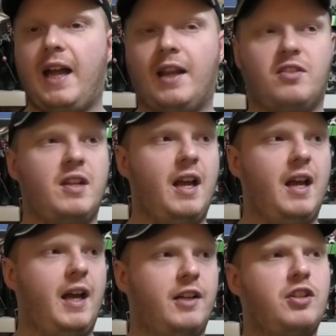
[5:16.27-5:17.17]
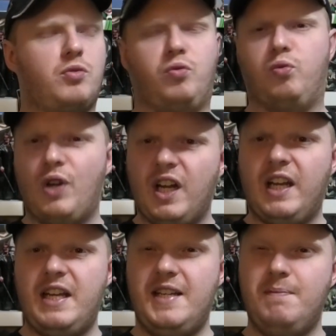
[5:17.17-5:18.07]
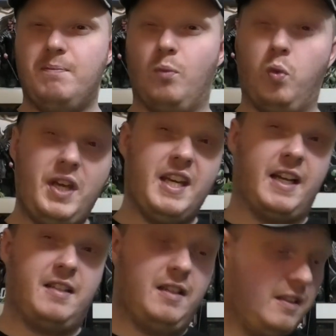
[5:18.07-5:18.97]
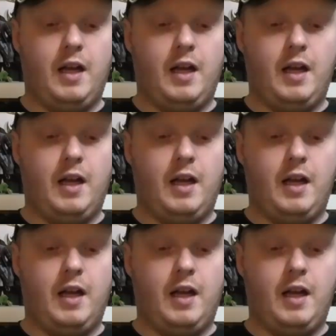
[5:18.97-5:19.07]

It's just really weird.